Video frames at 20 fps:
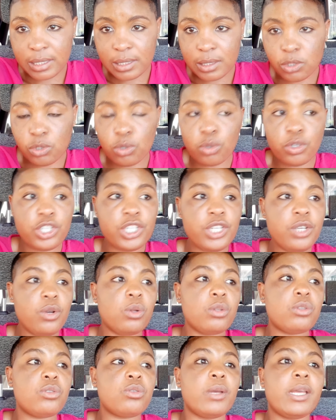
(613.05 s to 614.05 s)
So she
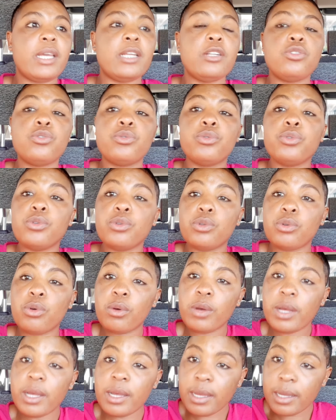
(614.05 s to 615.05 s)
also had to, you
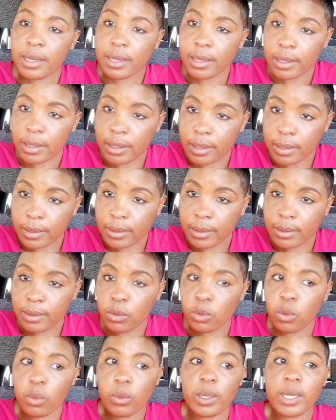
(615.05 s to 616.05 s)

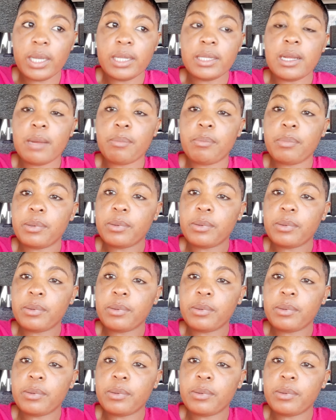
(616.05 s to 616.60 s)
know, end up,